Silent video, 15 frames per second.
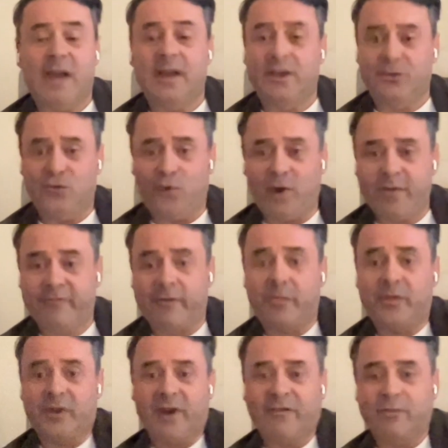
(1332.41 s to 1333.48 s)
enjoy
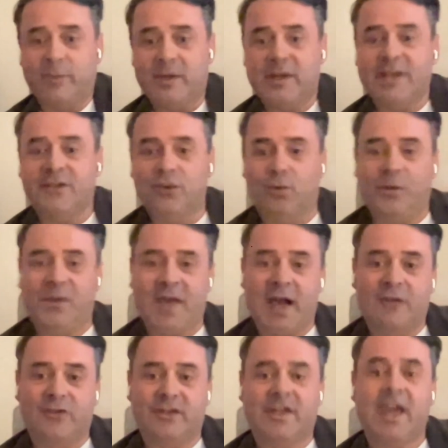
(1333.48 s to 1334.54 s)
from the government and to what they
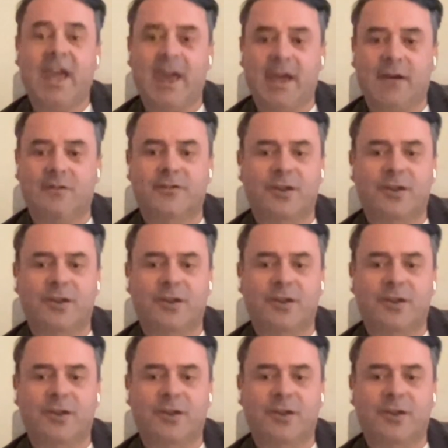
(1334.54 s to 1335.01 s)
actually can.